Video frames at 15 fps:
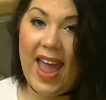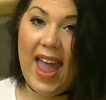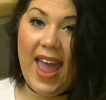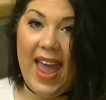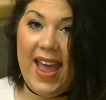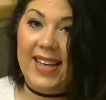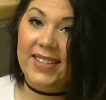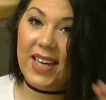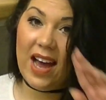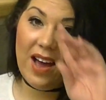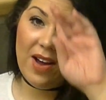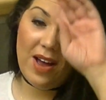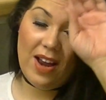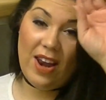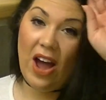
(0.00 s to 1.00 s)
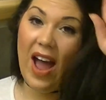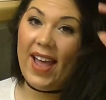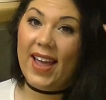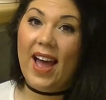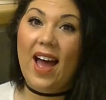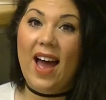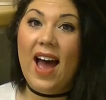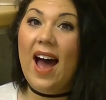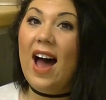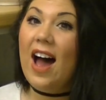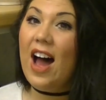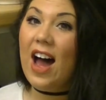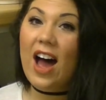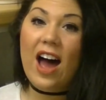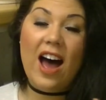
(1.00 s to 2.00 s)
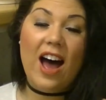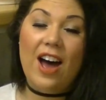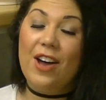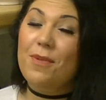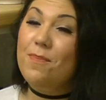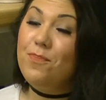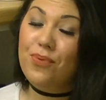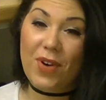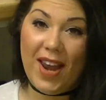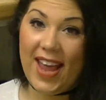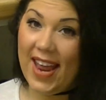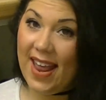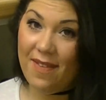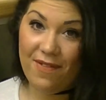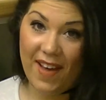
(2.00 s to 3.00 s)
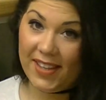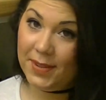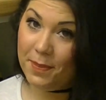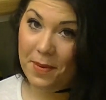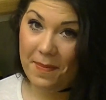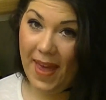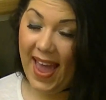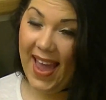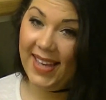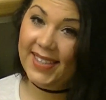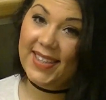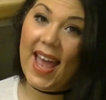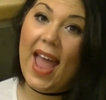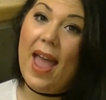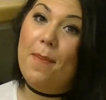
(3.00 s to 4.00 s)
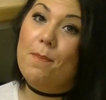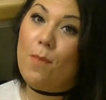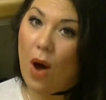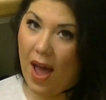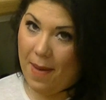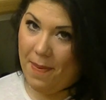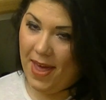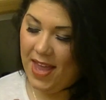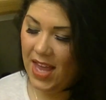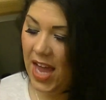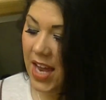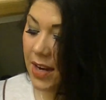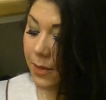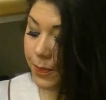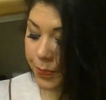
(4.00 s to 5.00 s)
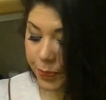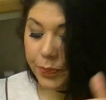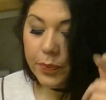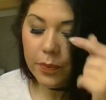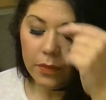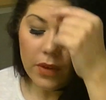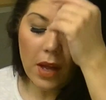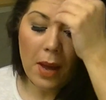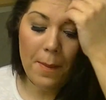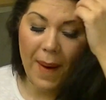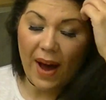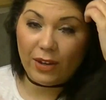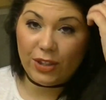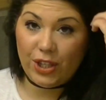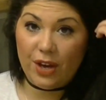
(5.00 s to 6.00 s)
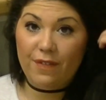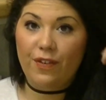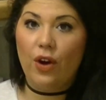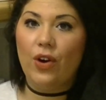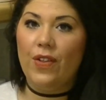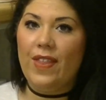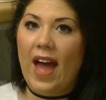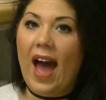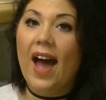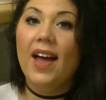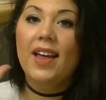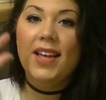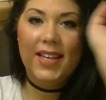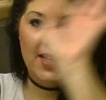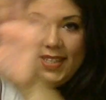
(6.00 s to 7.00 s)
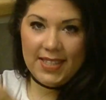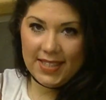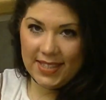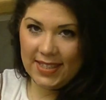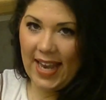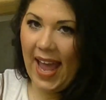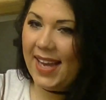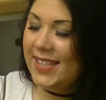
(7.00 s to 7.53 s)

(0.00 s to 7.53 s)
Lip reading: it is like a brilliant investment piece, in my opinion. But I'll do a vlog on that later